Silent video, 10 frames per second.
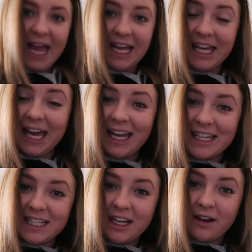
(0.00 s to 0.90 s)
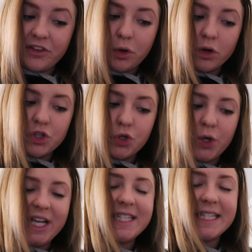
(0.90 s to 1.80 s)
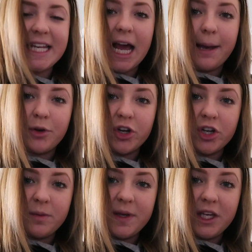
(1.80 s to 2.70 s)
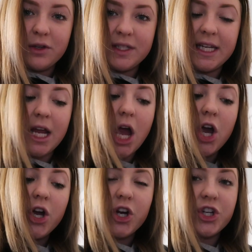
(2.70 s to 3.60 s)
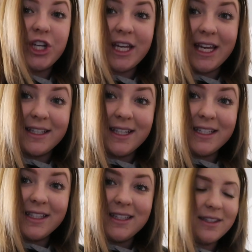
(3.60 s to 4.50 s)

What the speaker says: a candy of your choice, and I'm going to be using Hershey Kisses,